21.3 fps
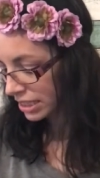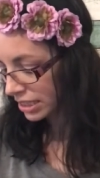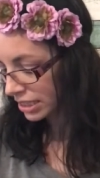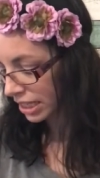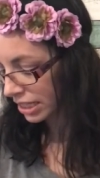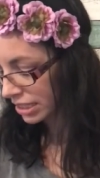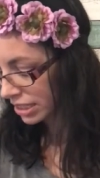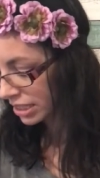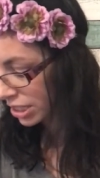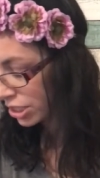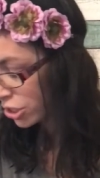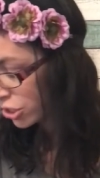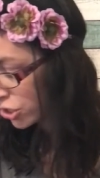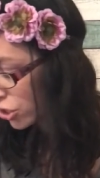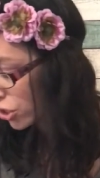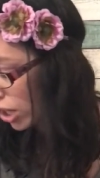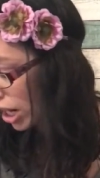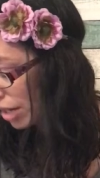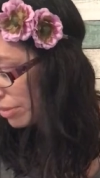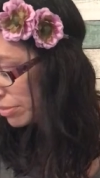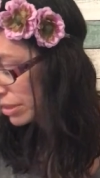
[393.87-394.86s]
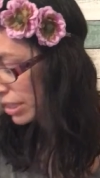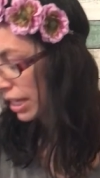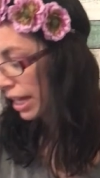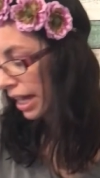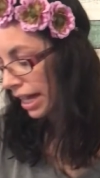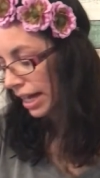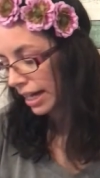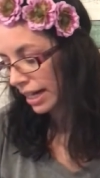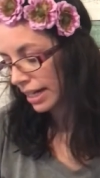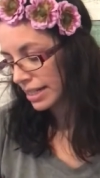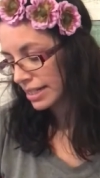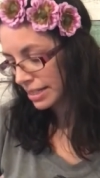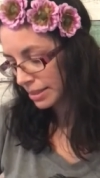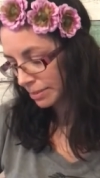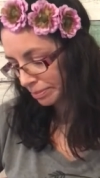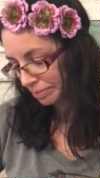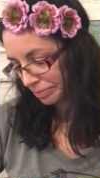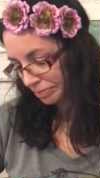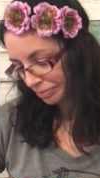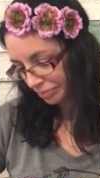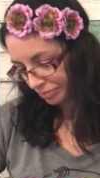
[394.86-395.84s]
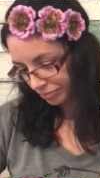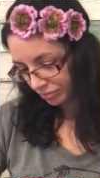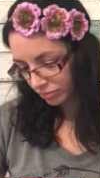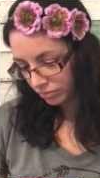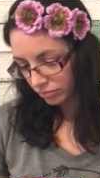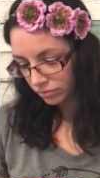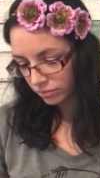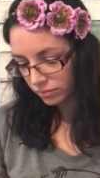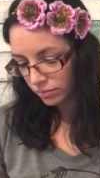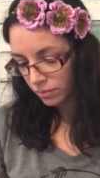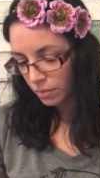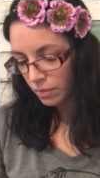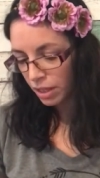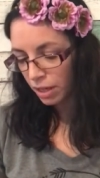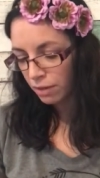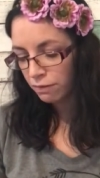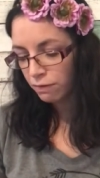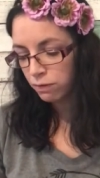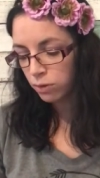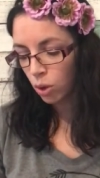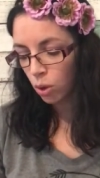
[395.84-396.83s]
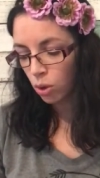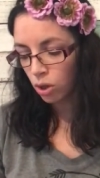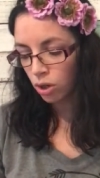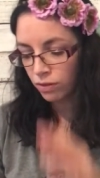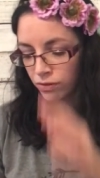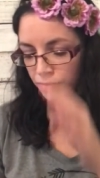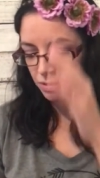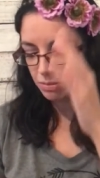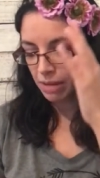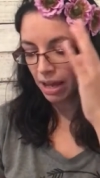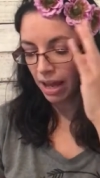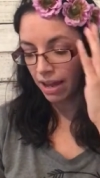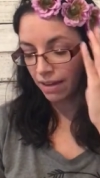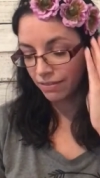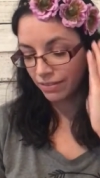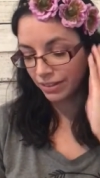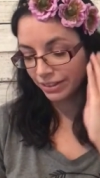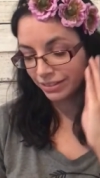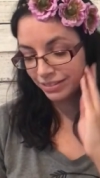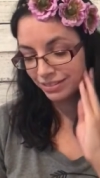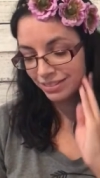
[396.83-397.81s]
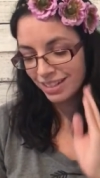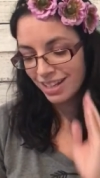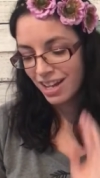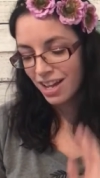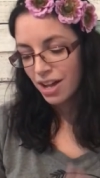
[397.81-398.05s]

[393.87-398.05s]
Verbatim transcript: Scentsy describes it as floral from heaven,